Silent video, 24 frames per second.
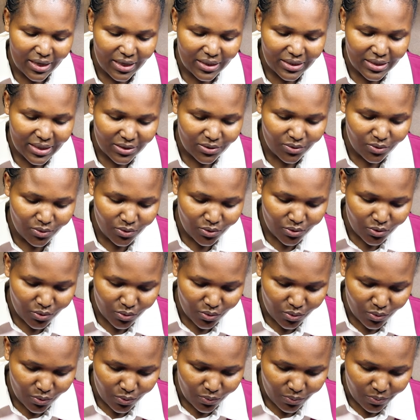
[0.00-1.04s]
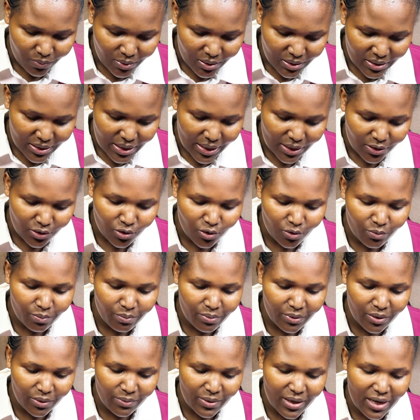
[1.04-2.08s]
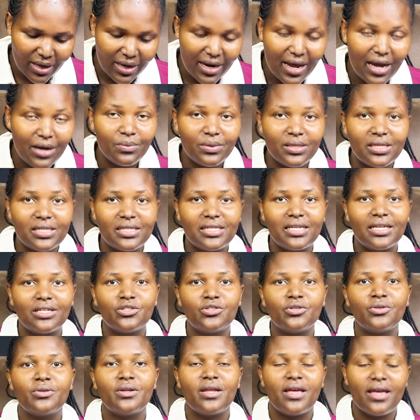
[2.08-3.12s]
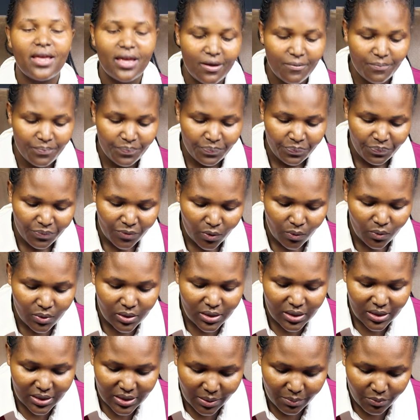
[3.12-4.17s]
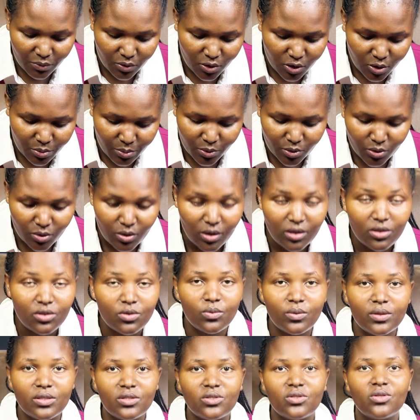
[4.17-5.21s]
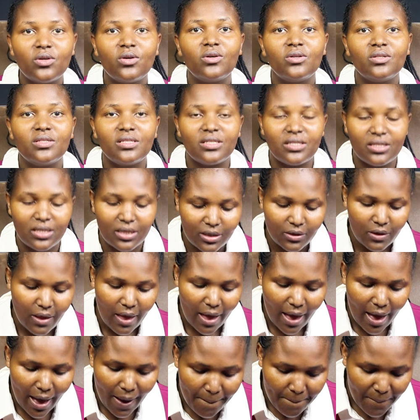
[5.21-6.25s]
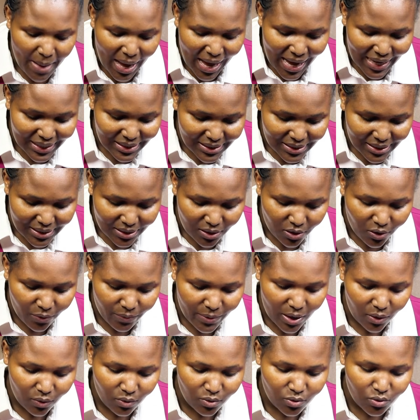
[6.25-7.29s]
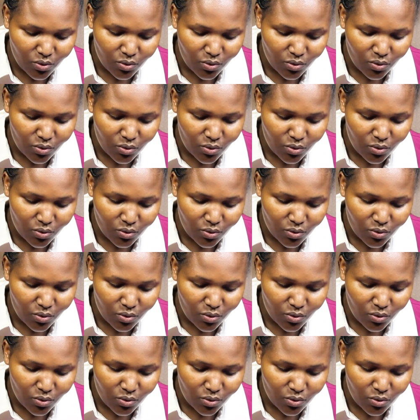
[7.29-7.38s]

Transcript: let us go to section B. We are done with section A, which is a multiple choice questions part. Now we are going